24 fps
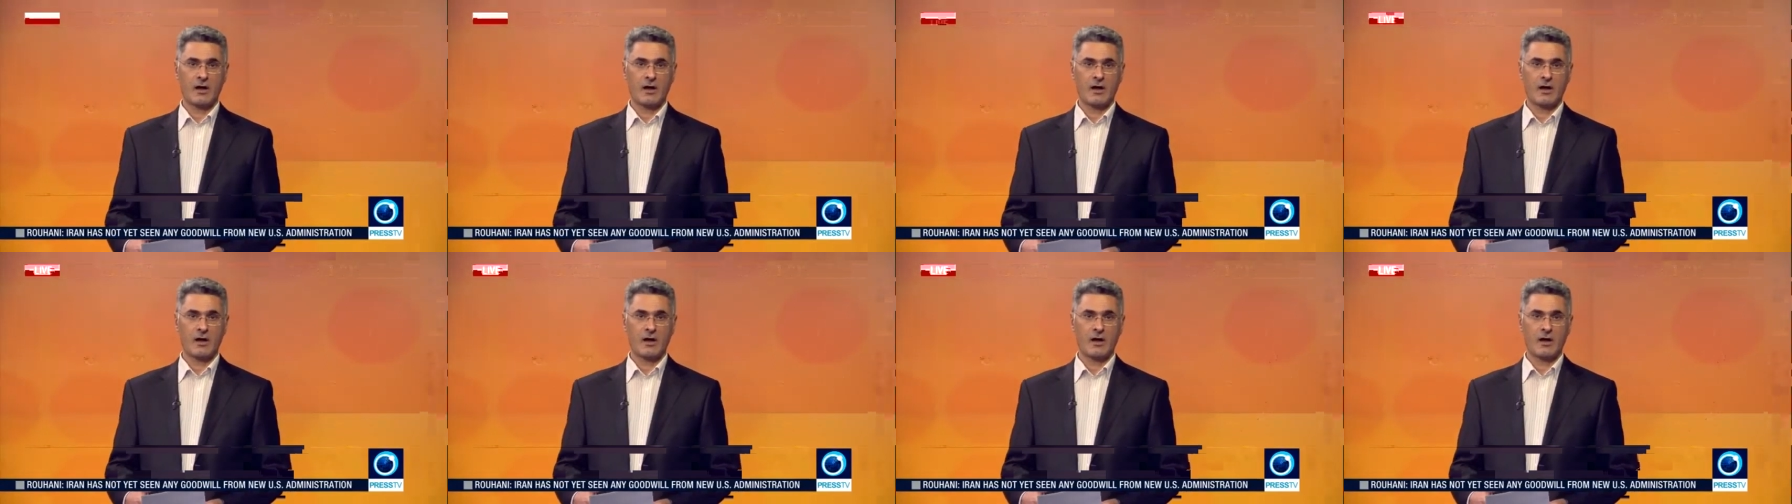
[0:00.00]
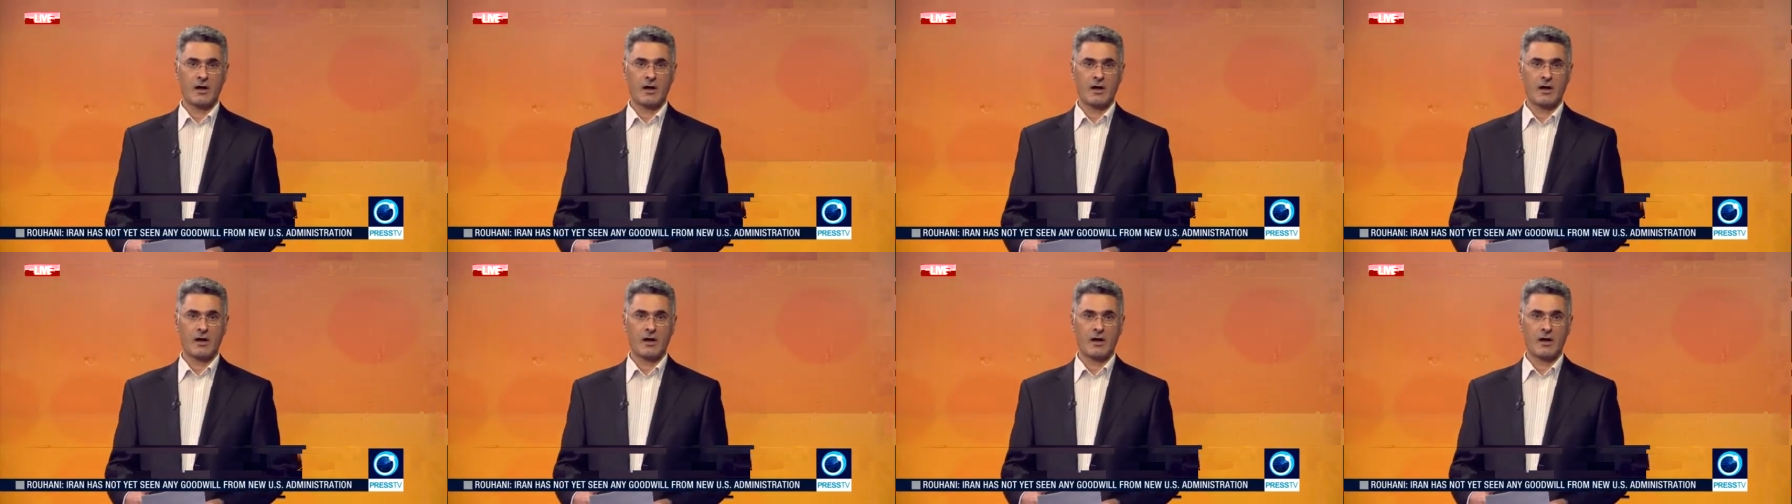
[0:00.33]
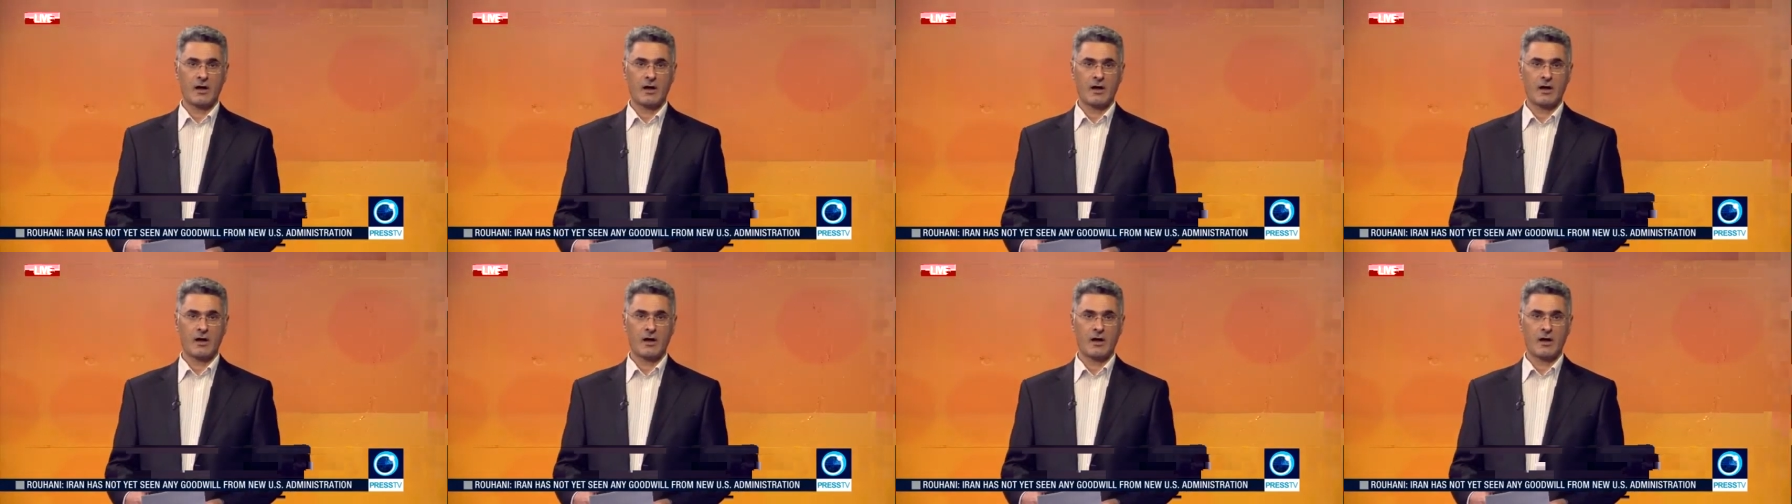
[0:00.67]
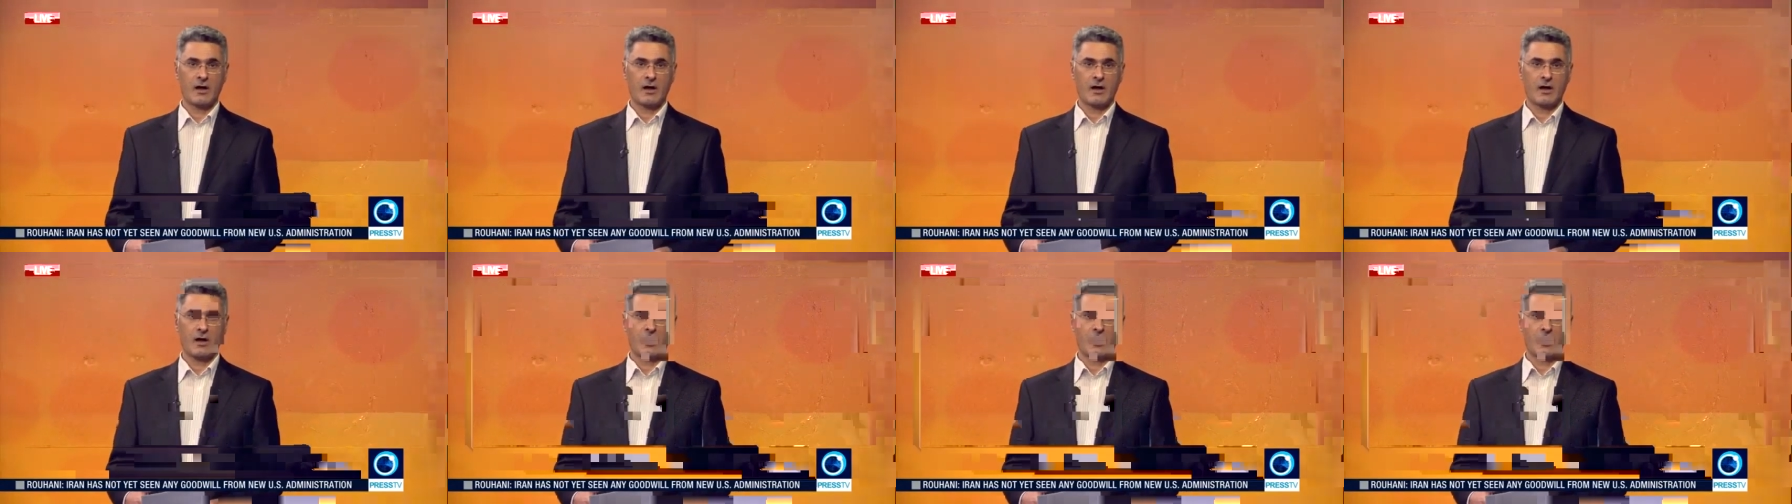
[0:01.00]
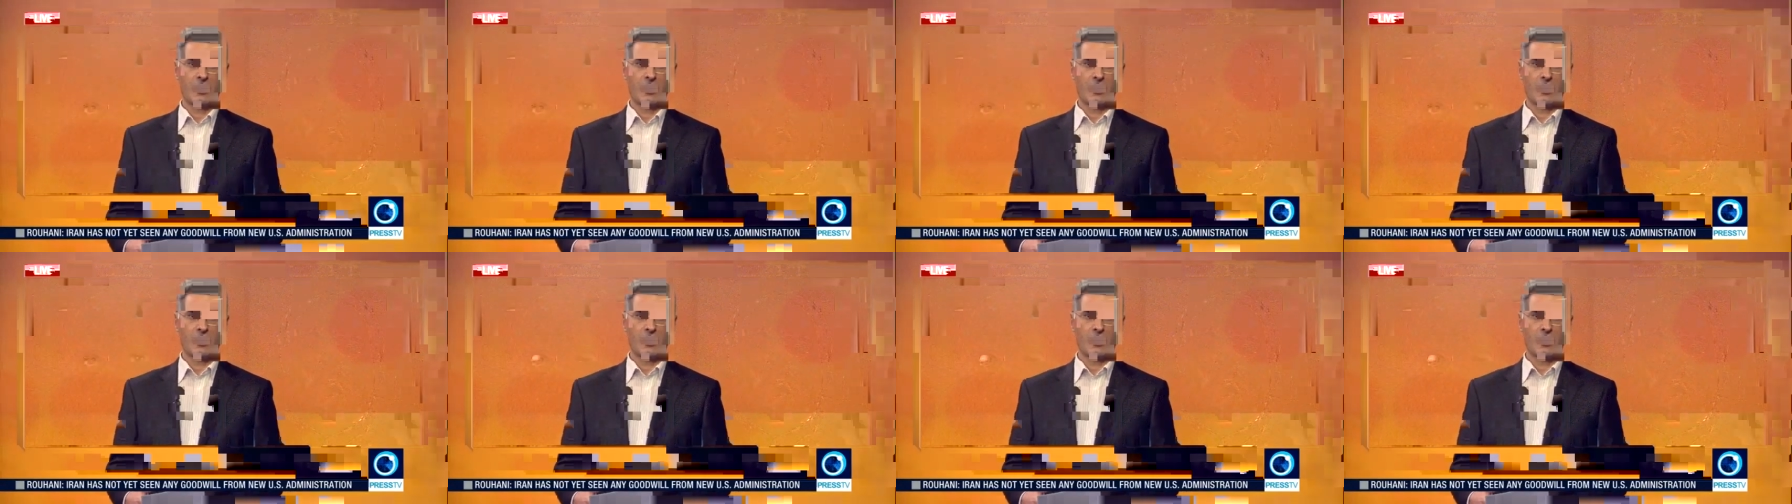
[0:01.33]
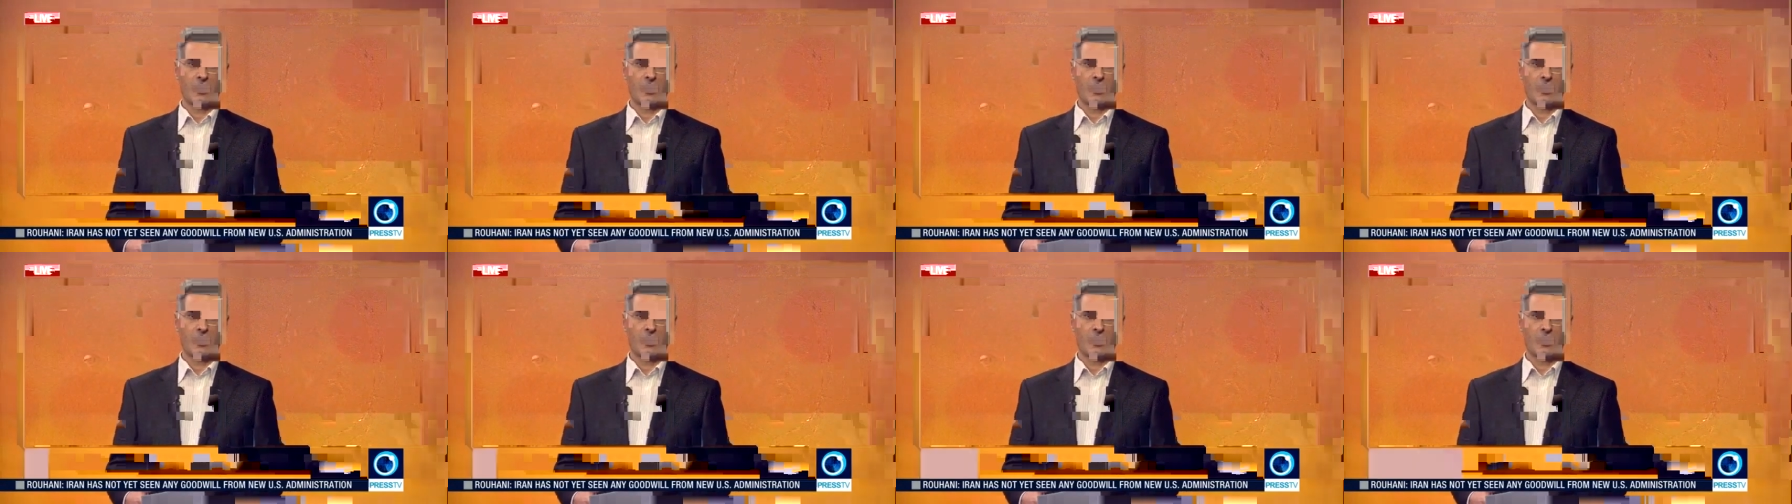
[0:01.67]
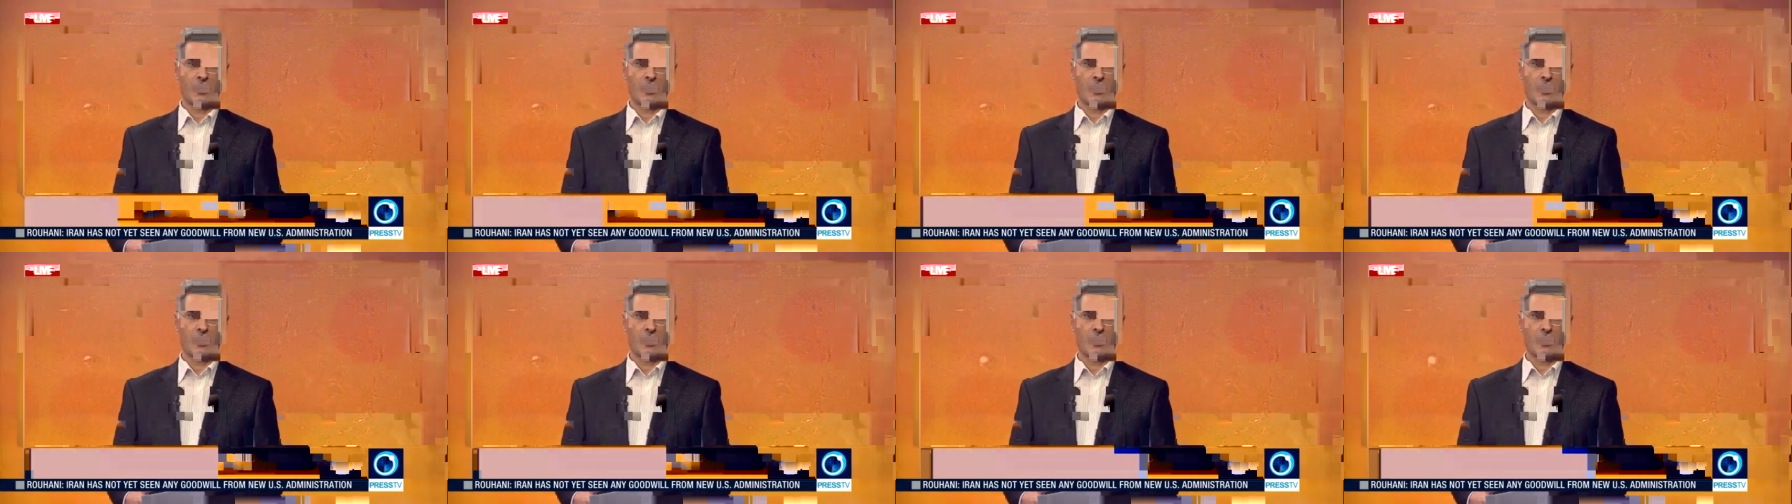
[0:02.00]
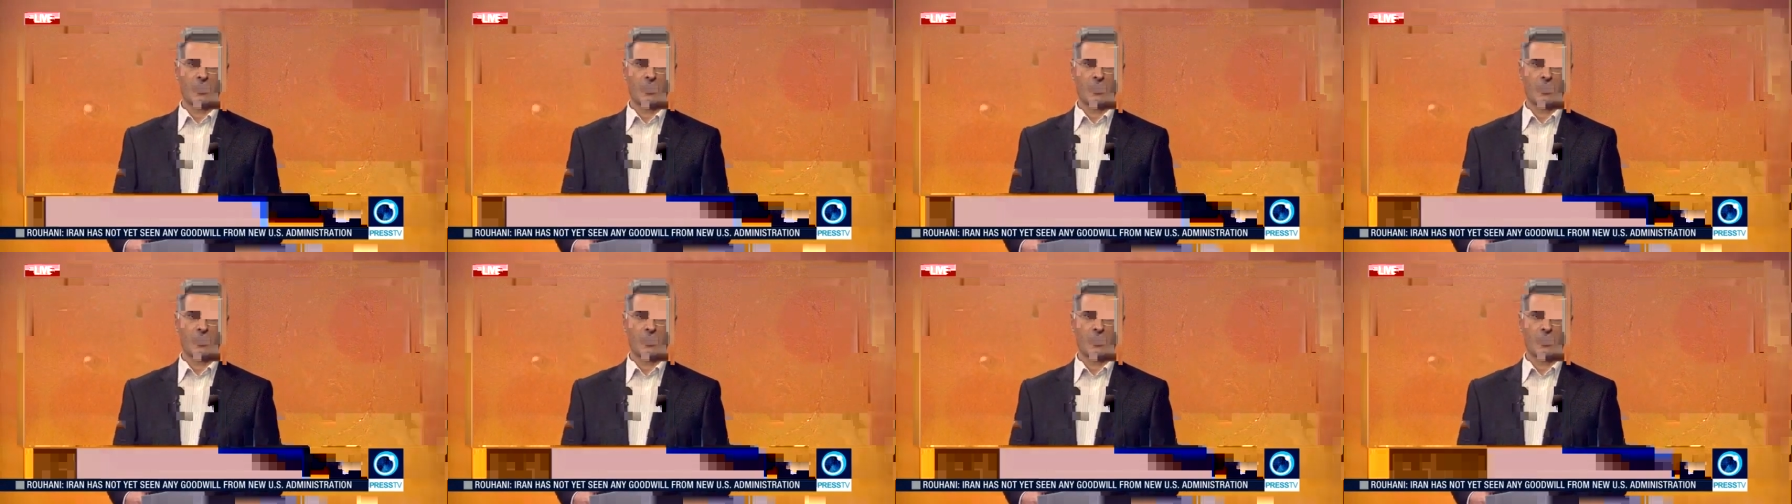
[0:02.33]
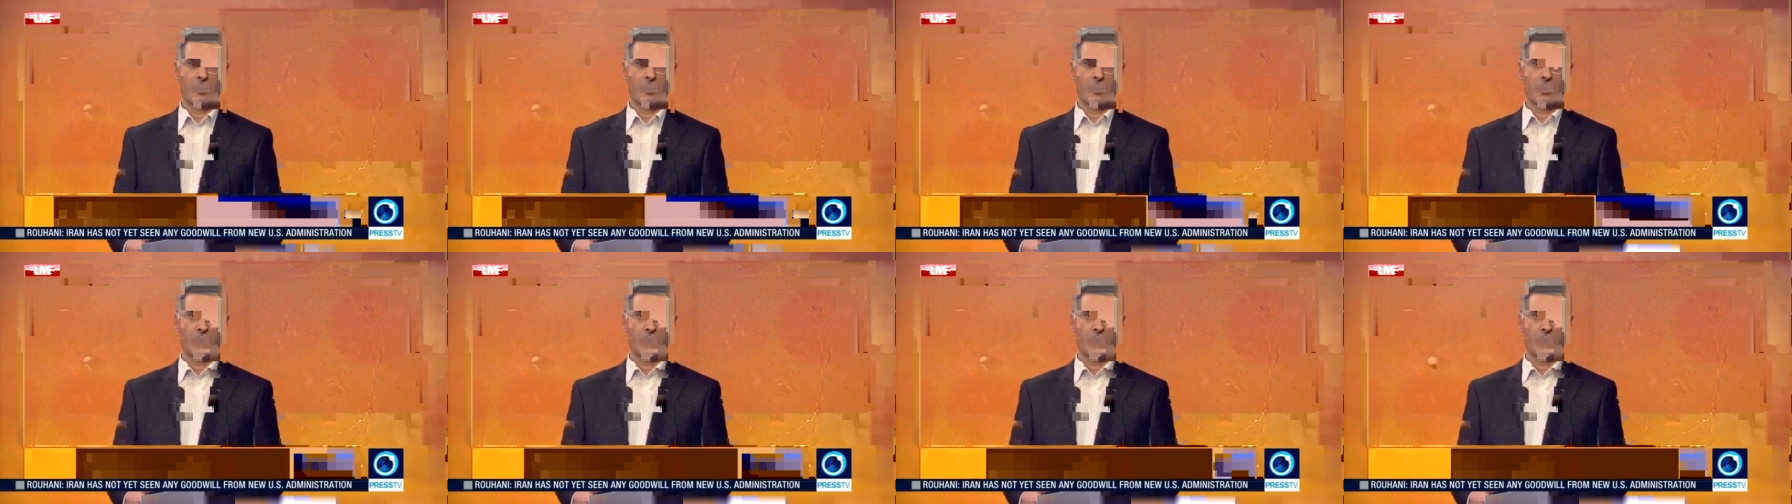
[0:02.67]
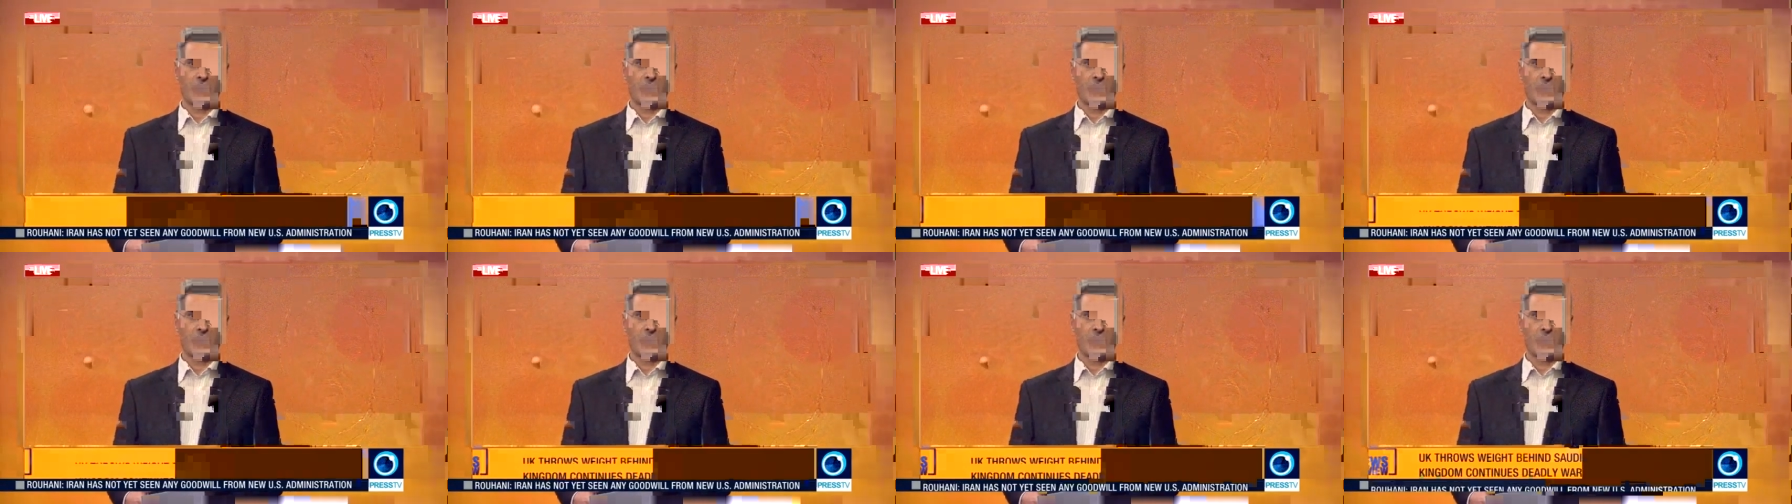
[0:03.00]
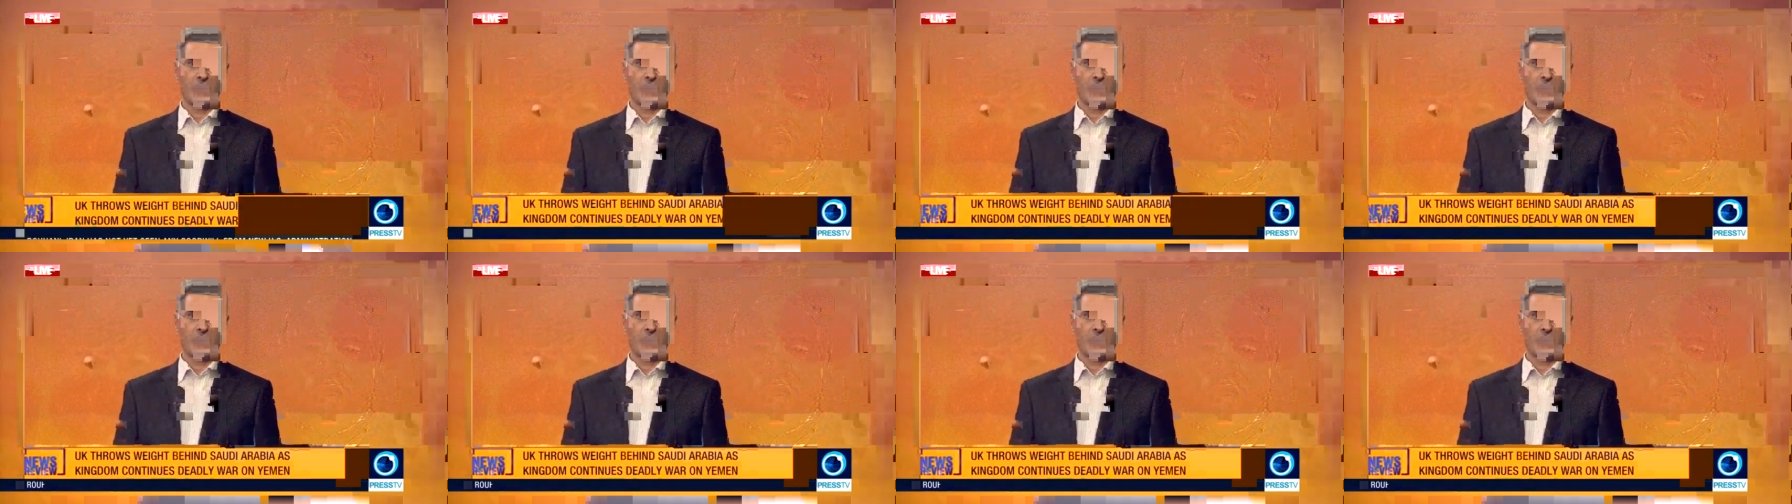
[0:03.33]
Professor Emeritus of International Law with Princeton University,